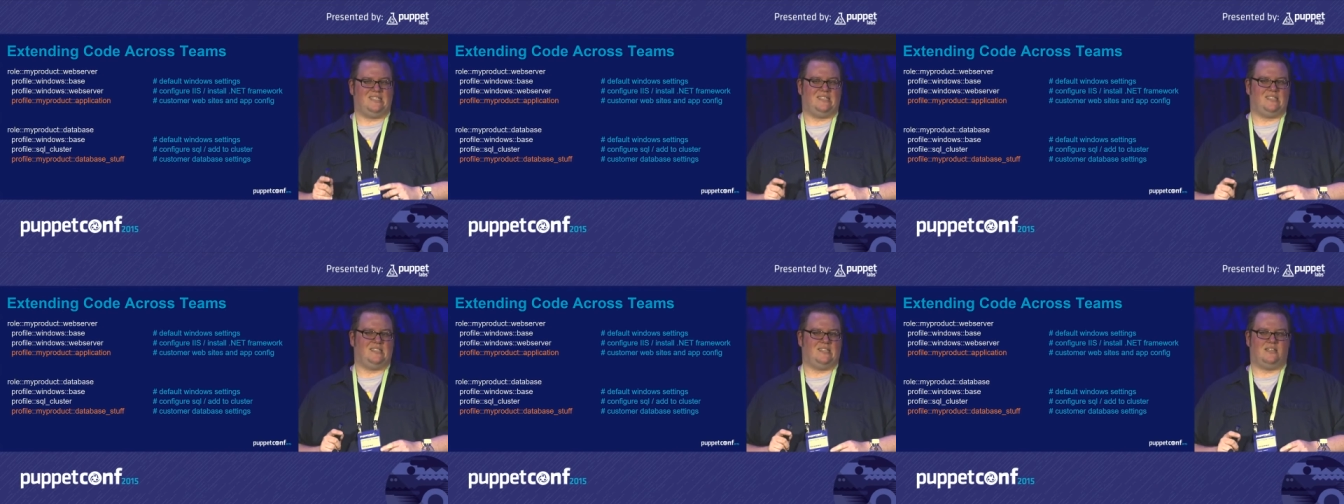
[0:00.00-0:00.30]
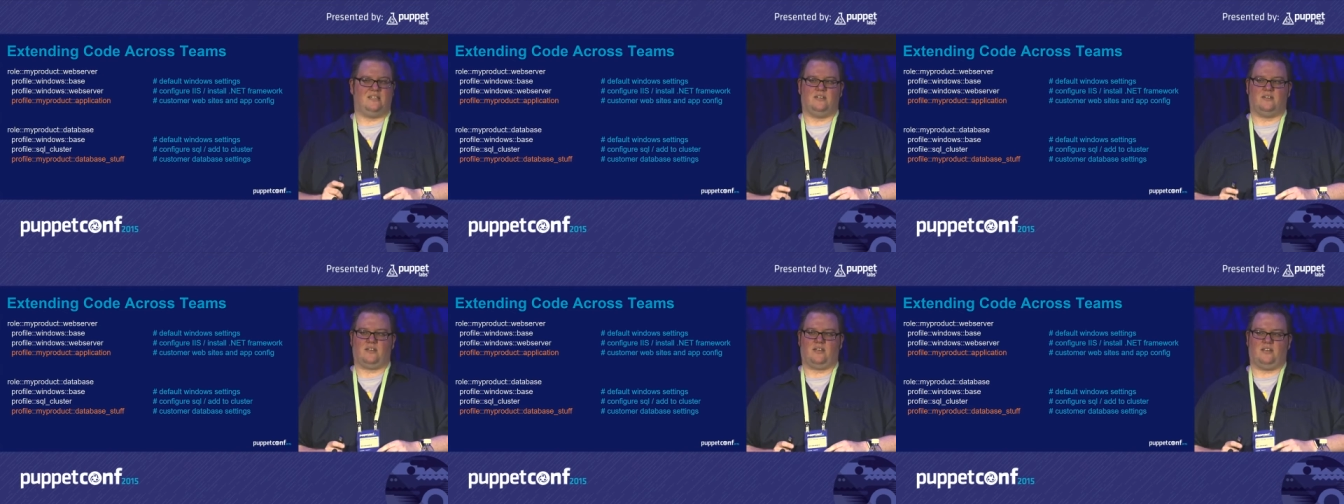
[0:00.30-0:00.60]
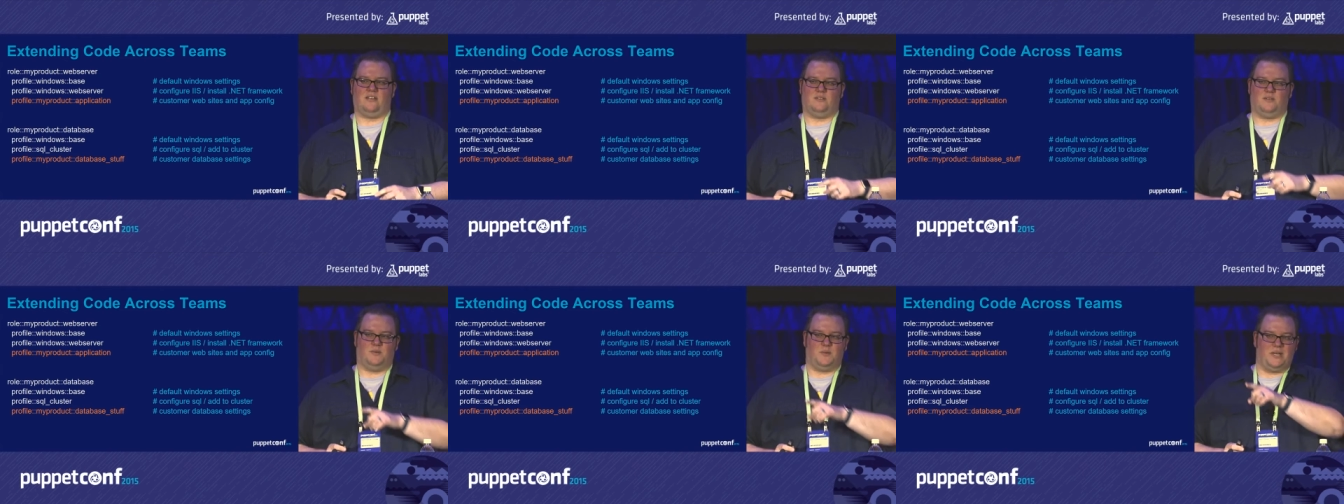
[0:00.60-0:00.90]
No, okay.
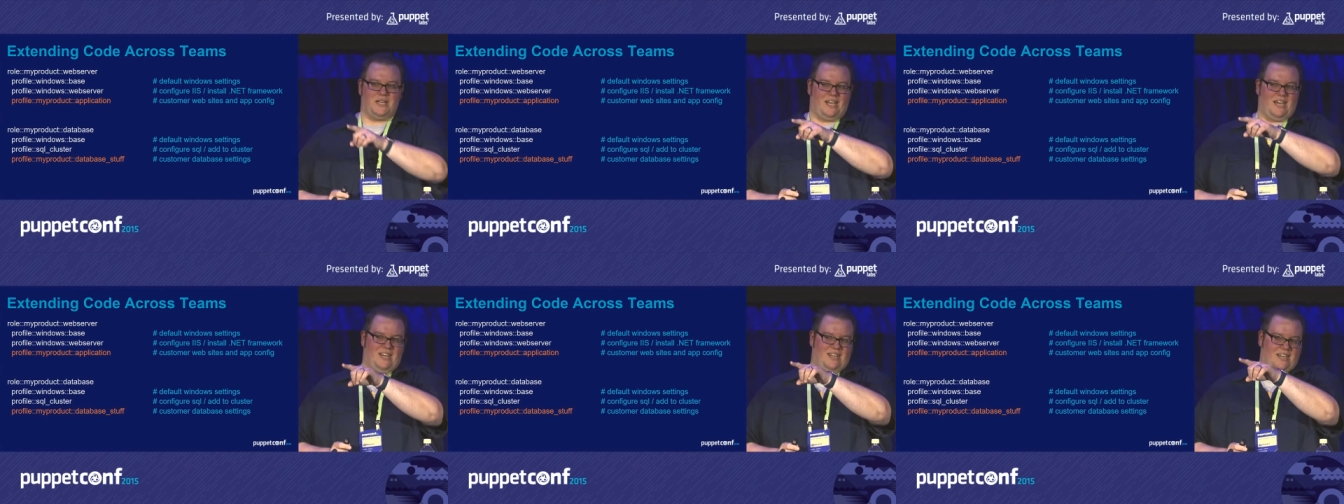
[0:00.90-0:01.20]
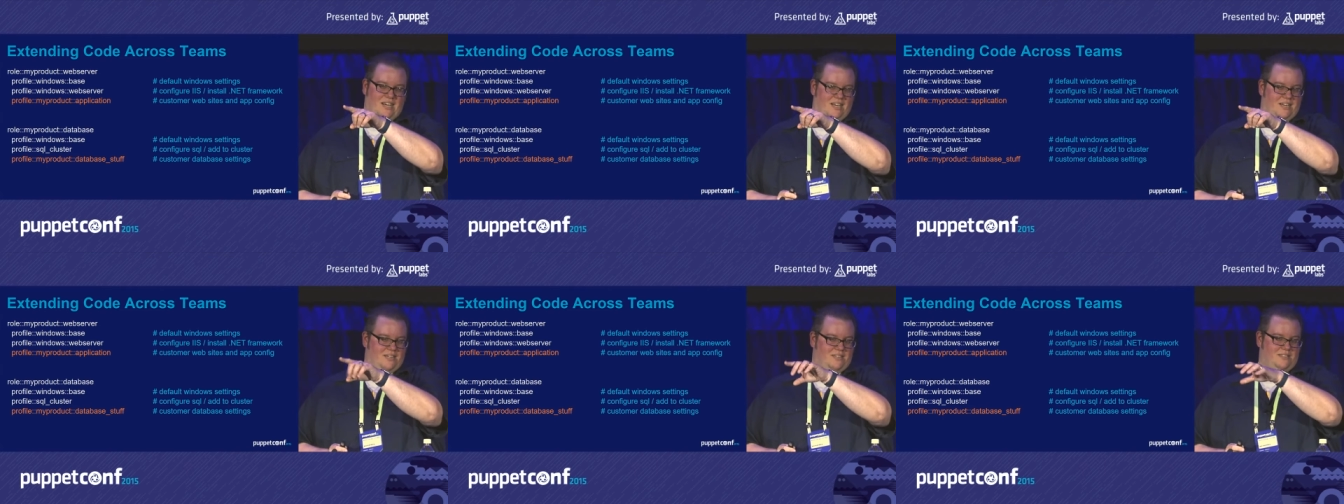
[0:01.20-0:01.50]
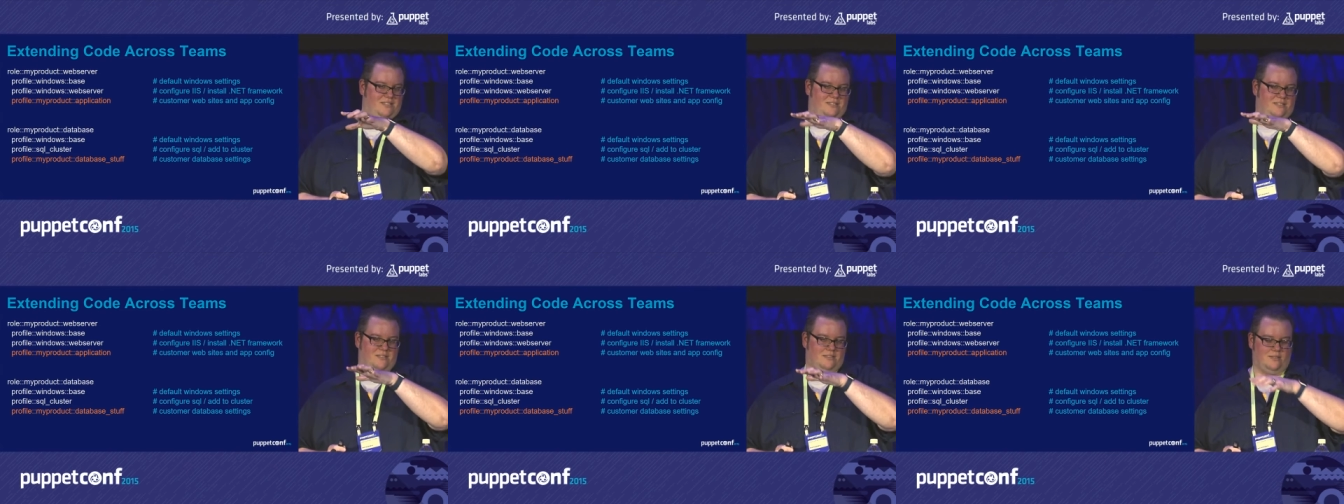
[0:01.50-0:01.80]
The well, one guy kind of.
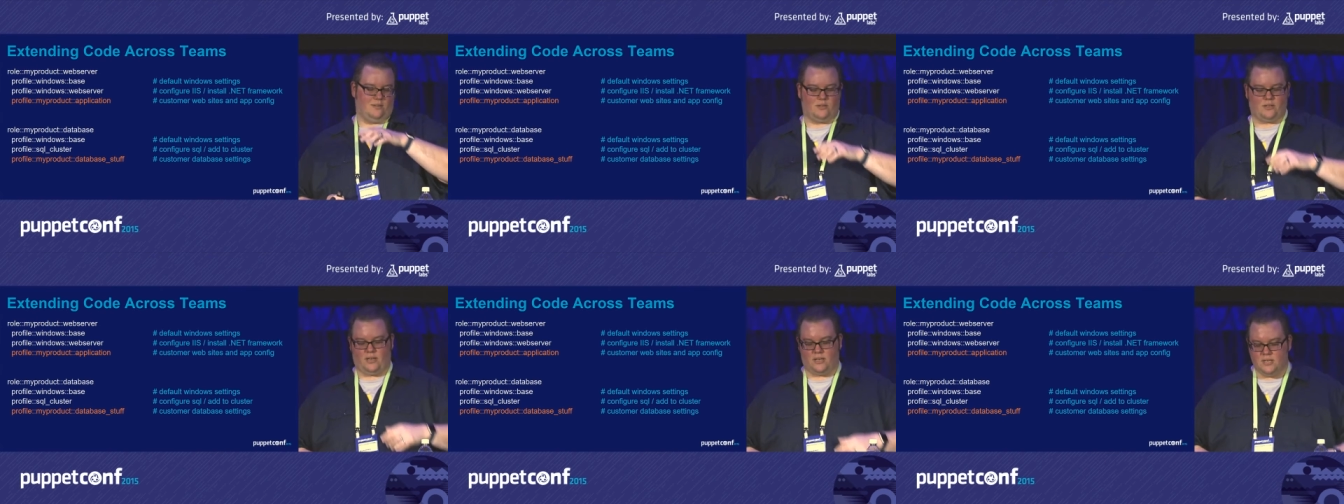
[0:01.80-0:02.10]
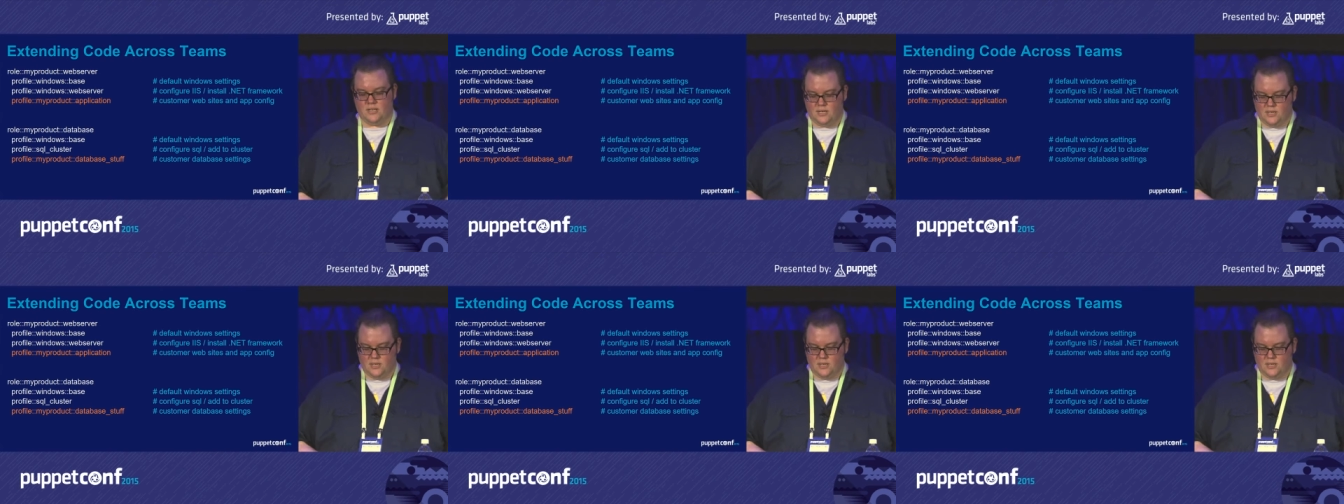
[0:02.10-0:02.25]
Eh, eh, okay.